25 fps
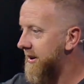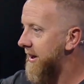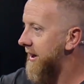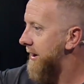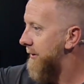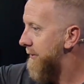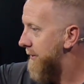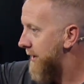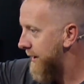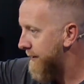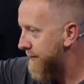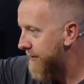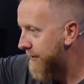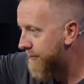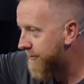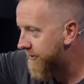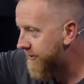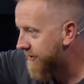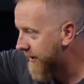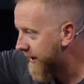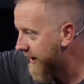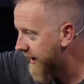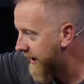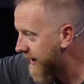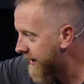I wipe the
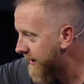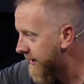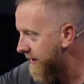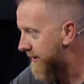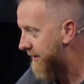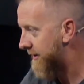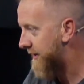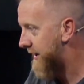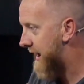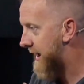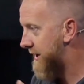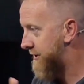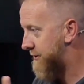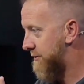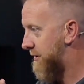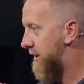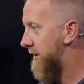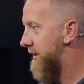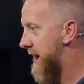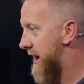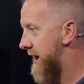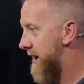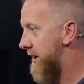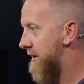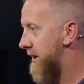machine and all that. I do all
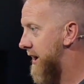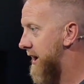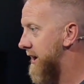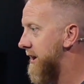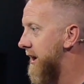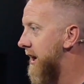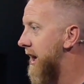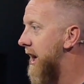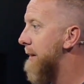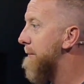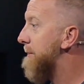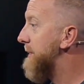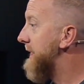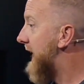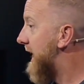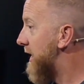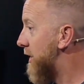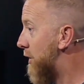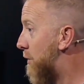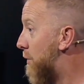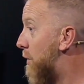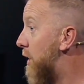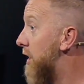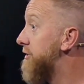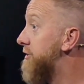that, all right? But I
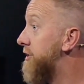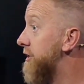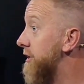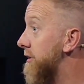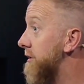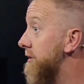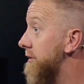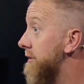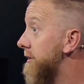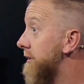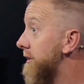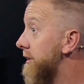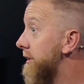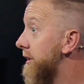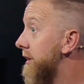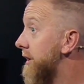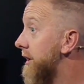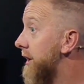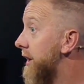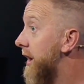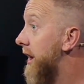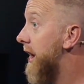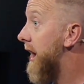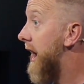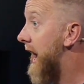don't want to.
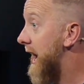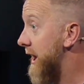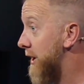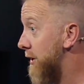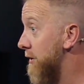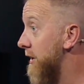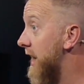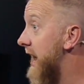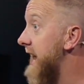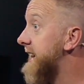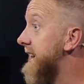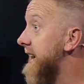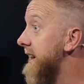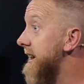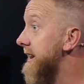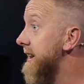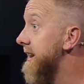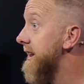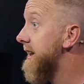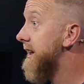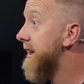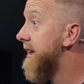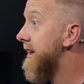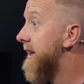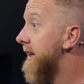I don't like it,
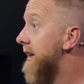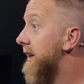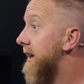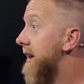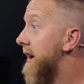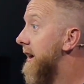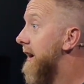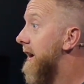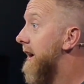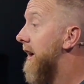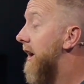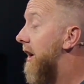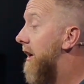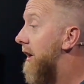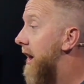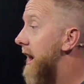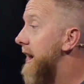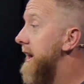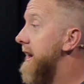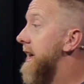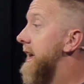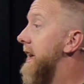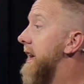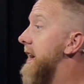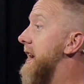all
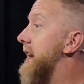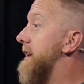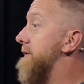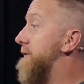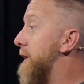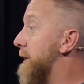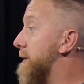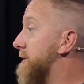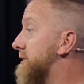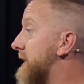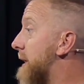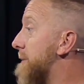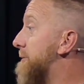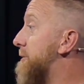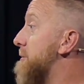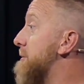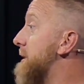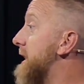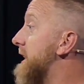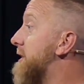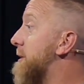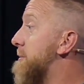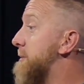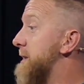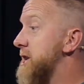right? If it was up to me,
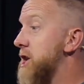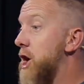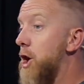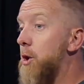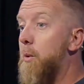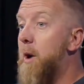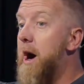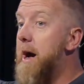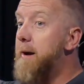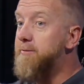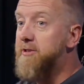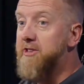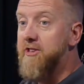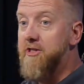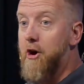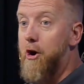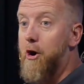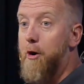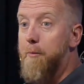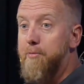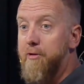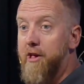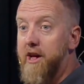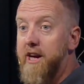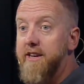there'd be no wipes in the
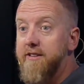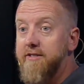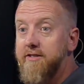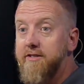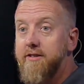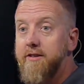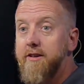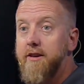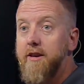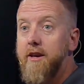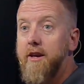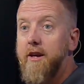whole place.